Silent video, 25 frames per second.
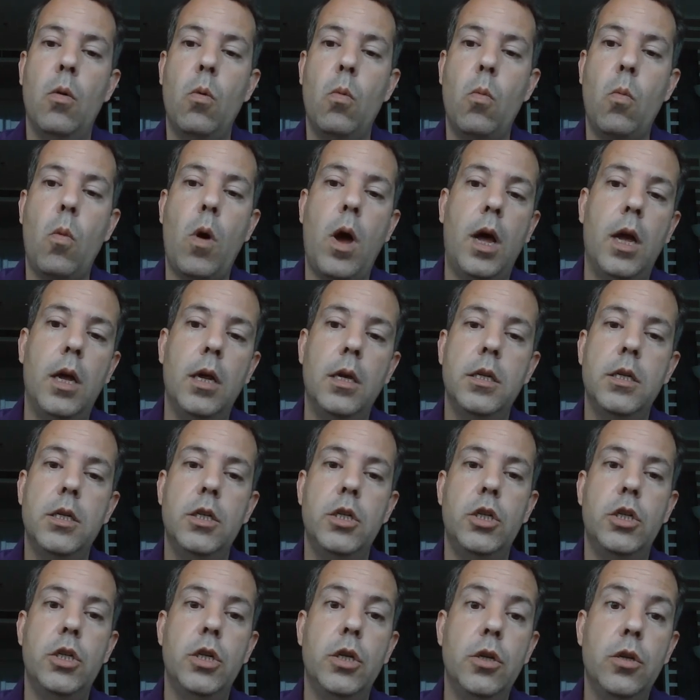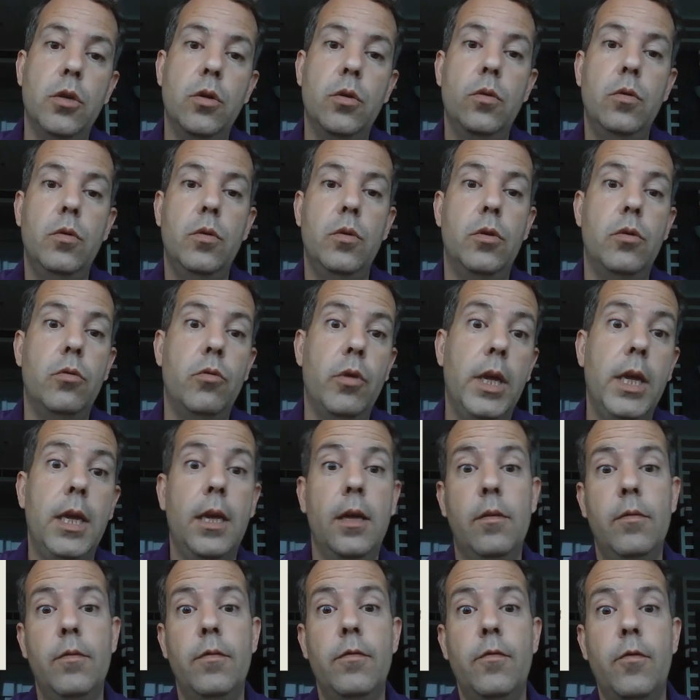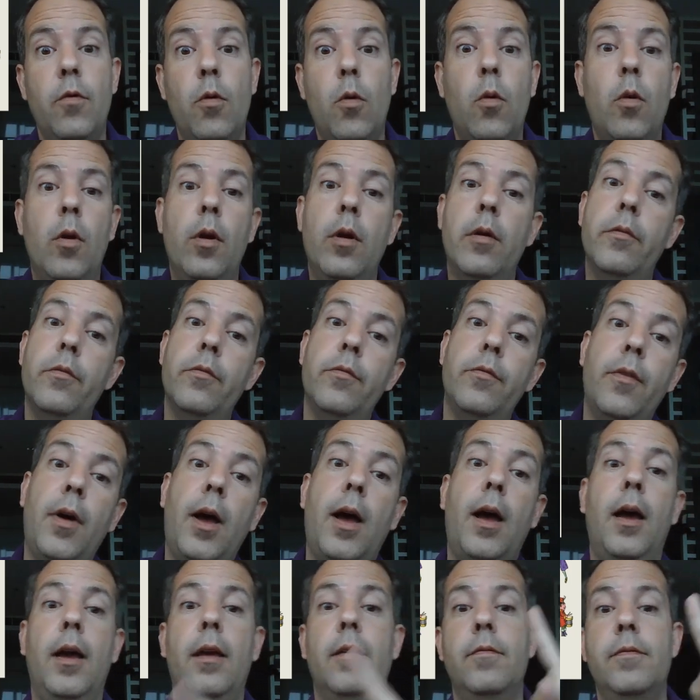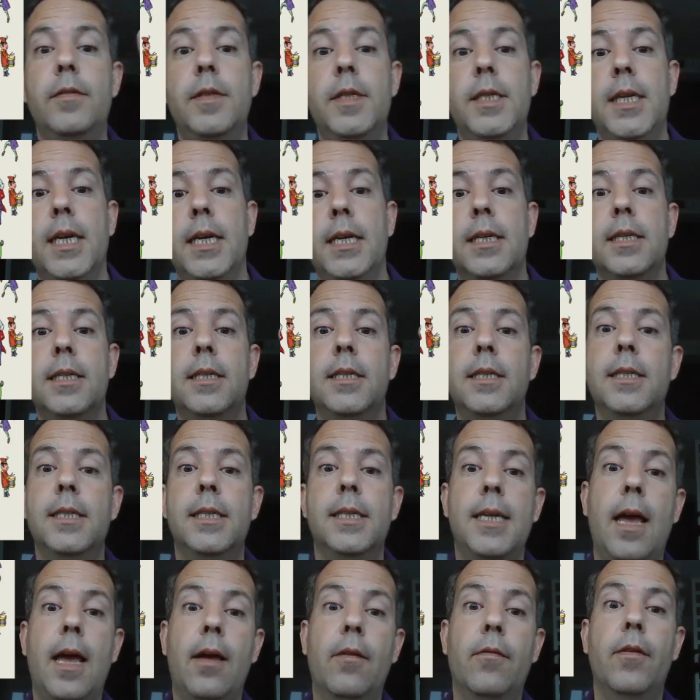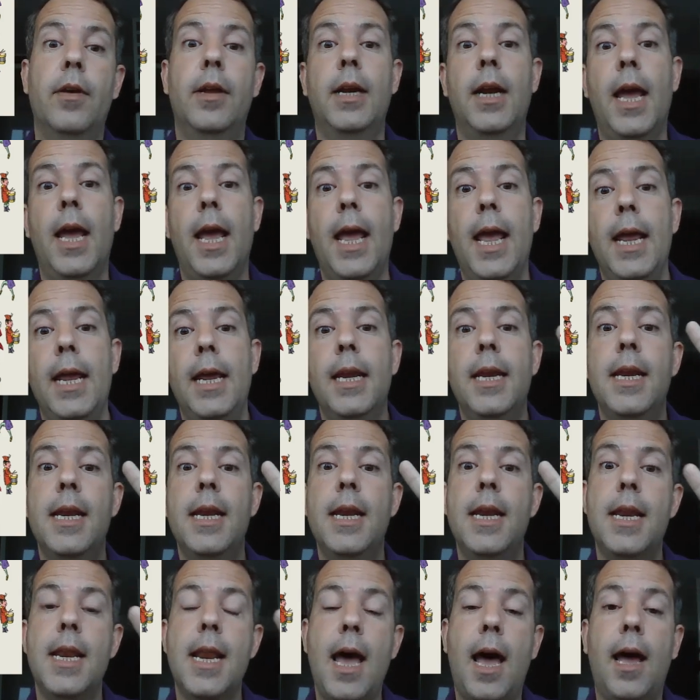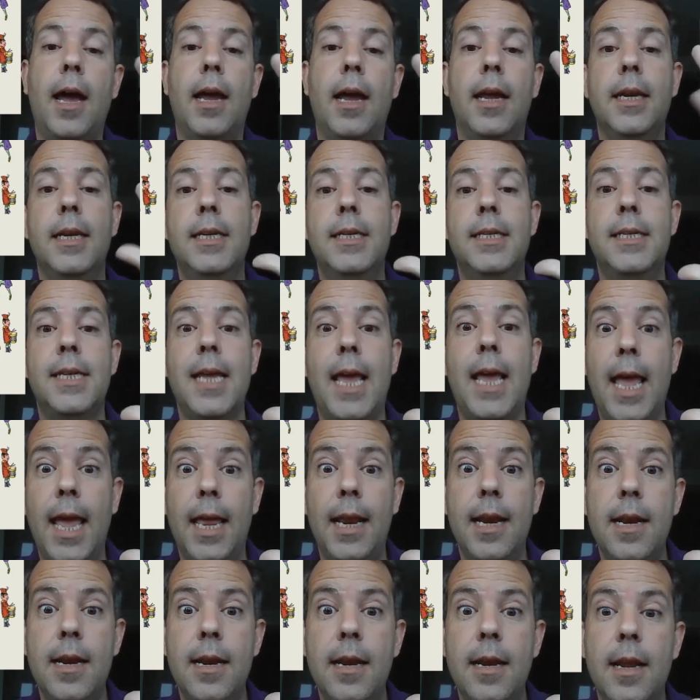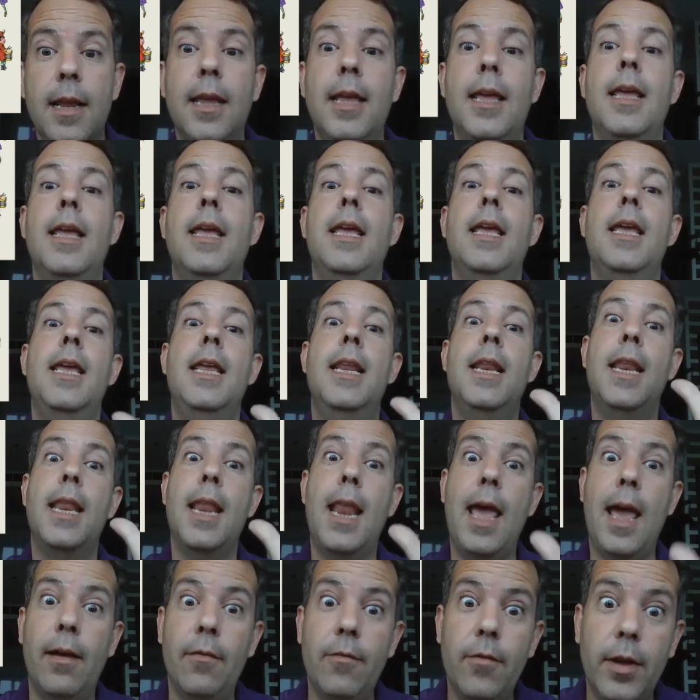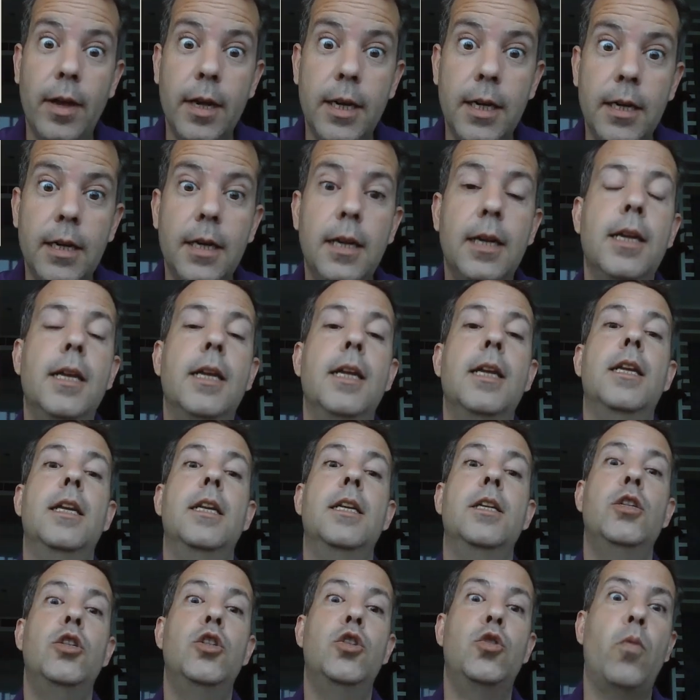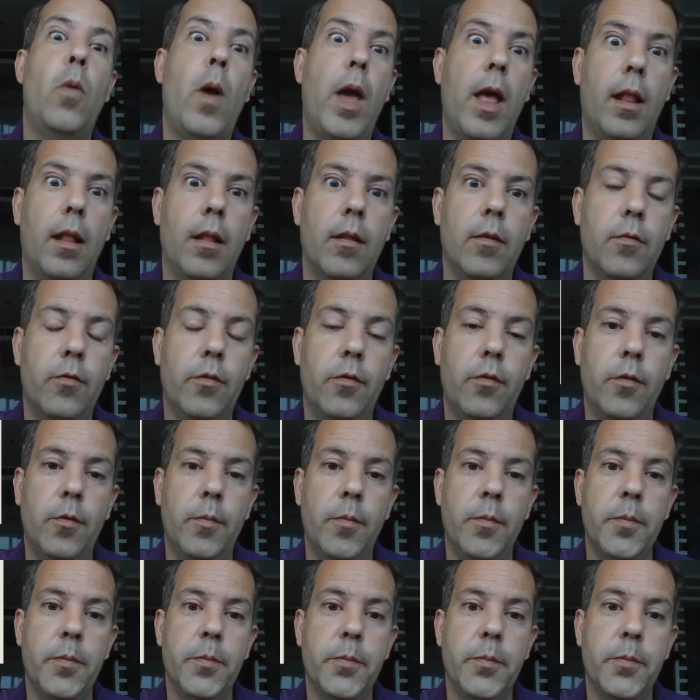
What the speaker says: 1, 2, 3, 4, 5, 6, 7, 8, 9, 10, 11, 12.